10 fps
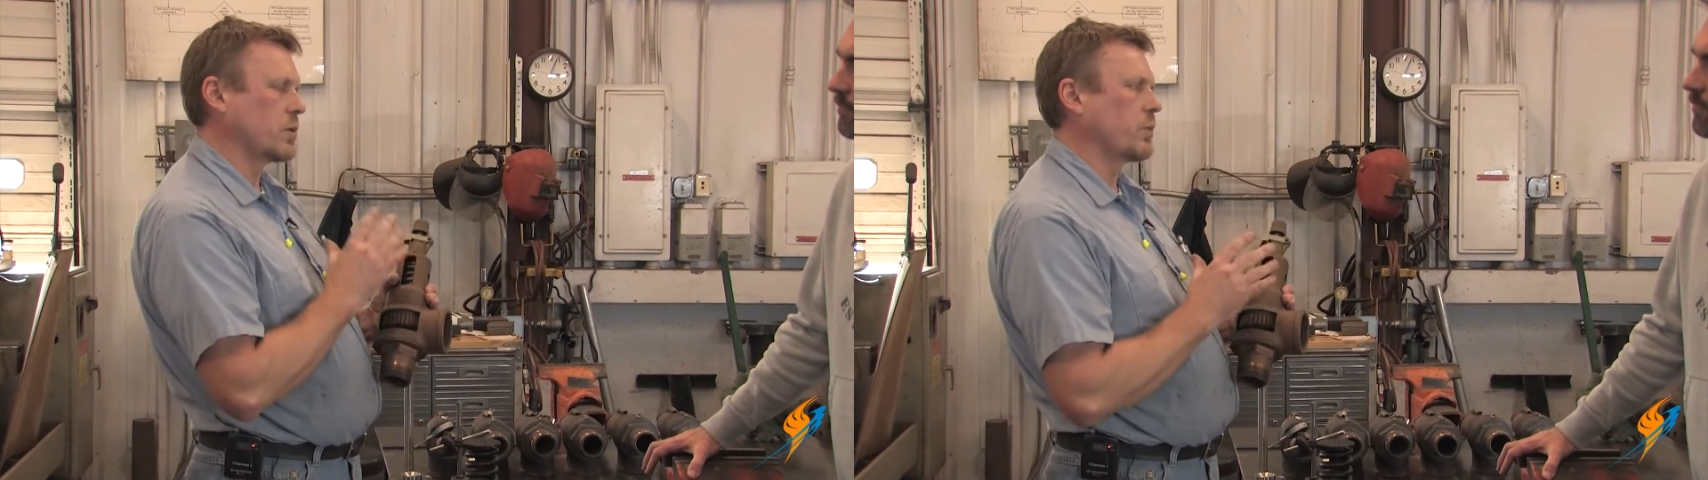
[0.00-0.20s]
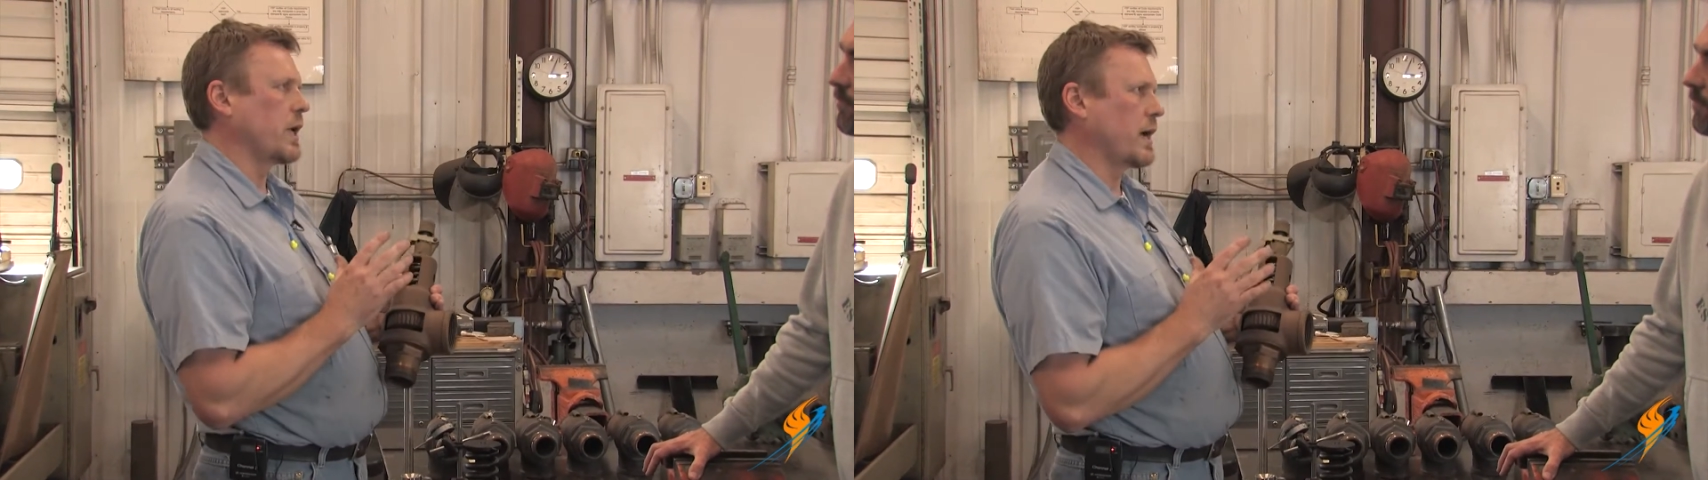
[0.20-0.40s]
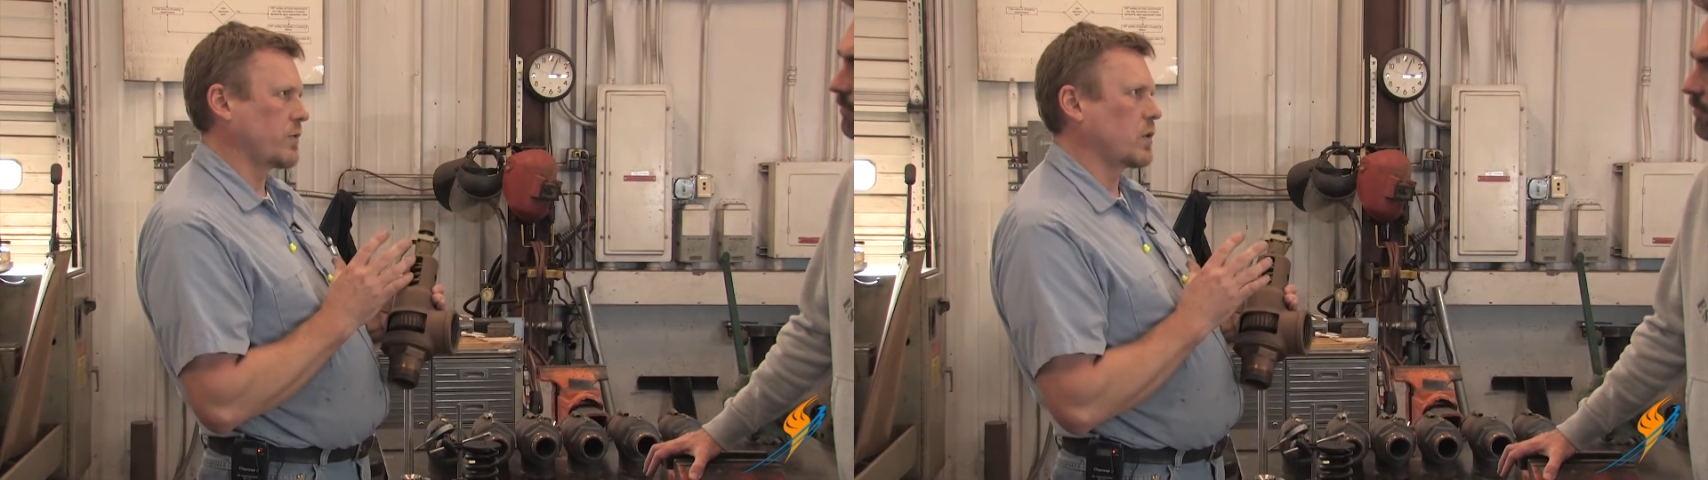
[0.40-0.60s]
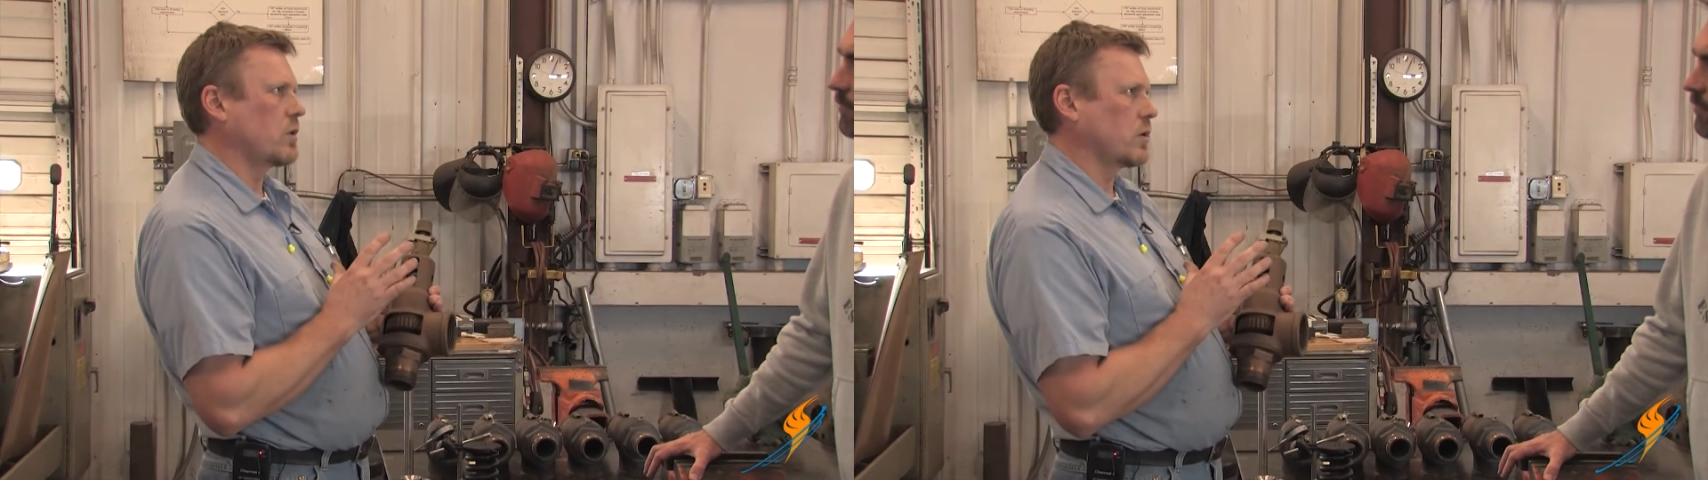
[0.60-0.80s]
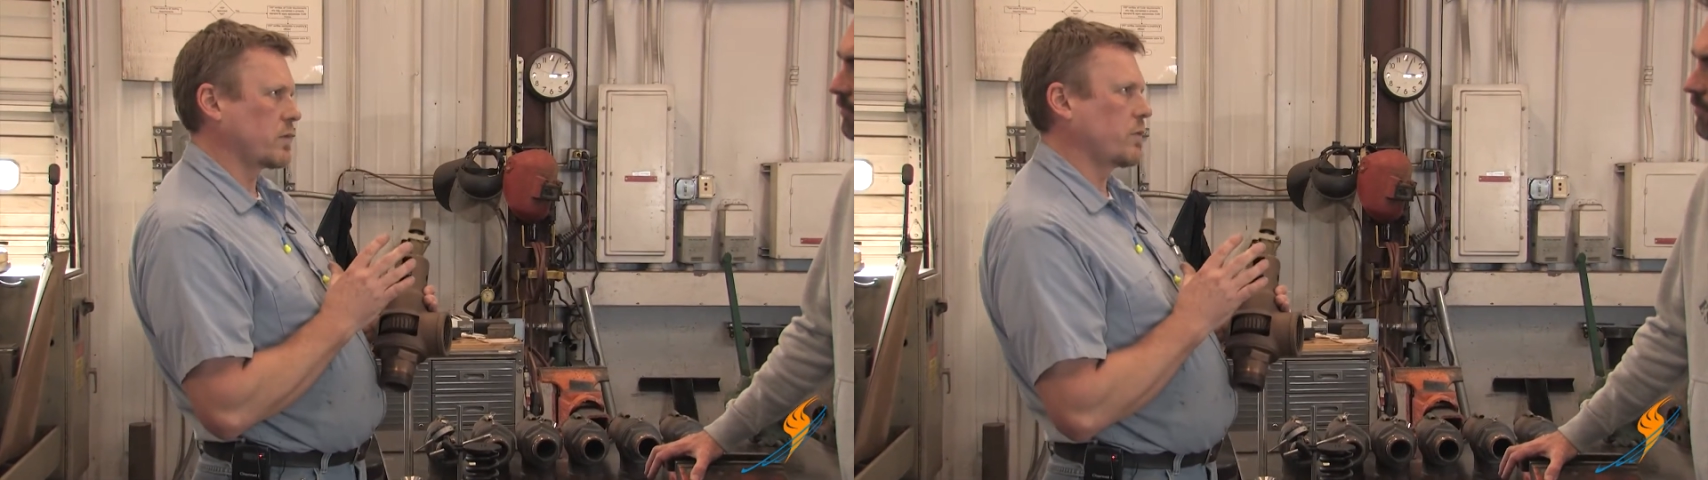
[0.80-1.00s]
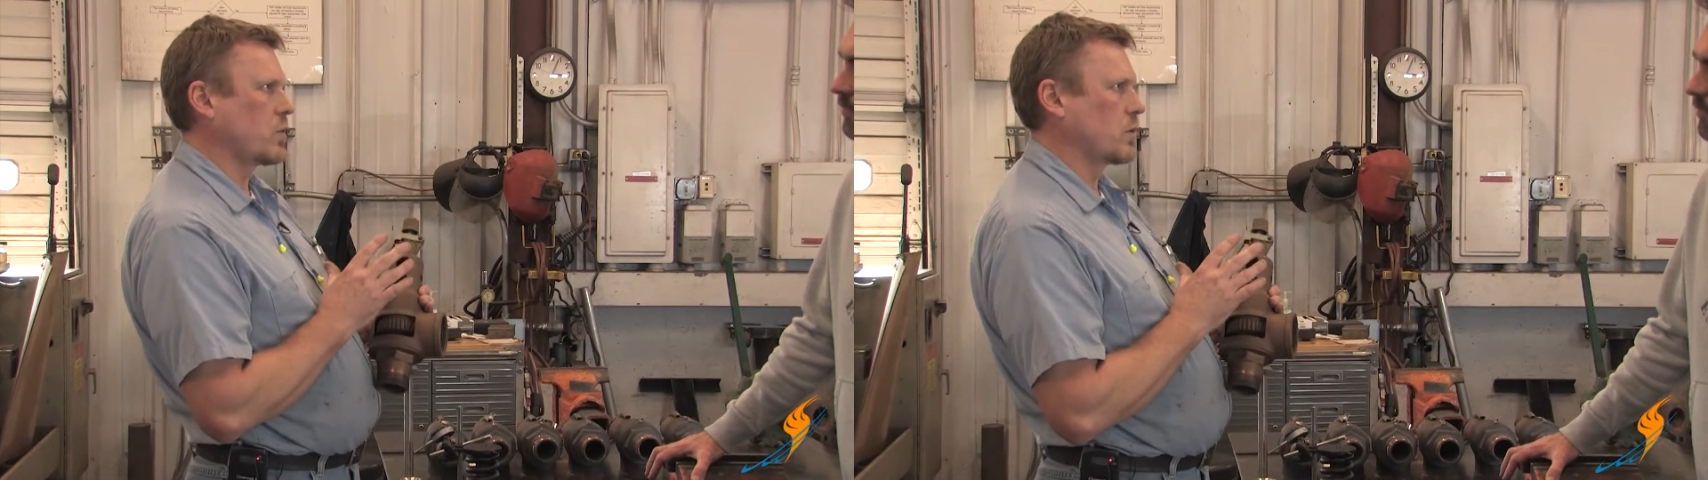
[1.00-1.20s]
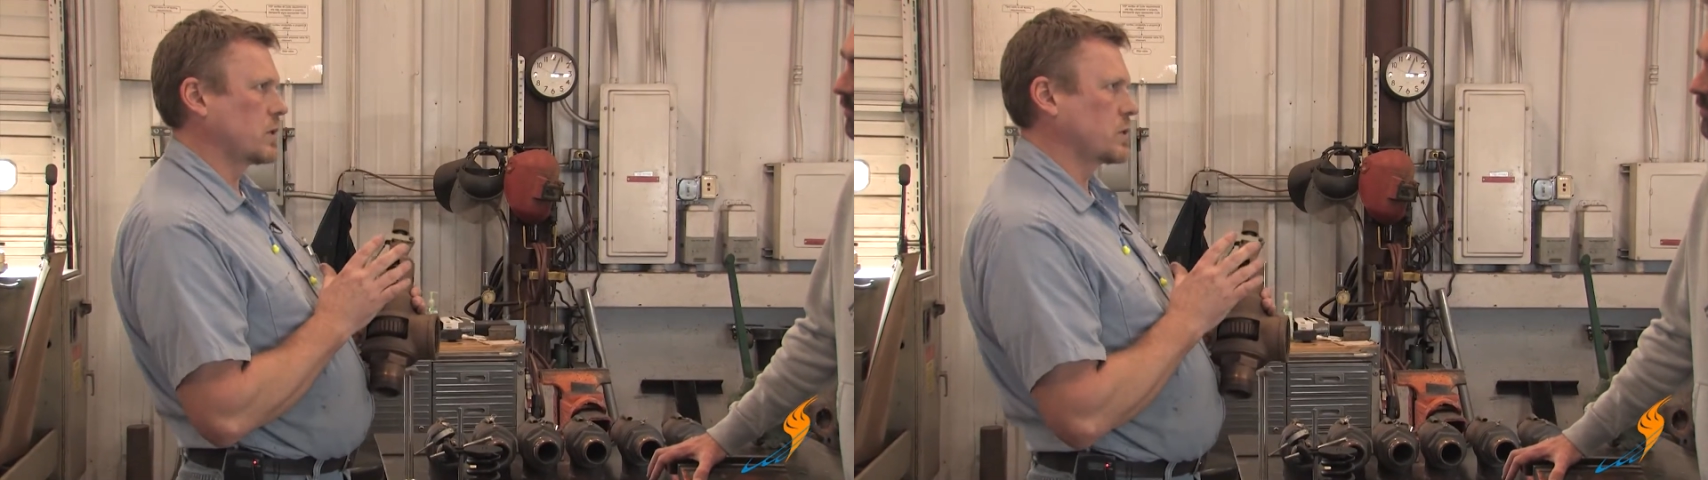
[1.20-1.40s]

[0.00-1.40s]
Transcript: that we have to look for,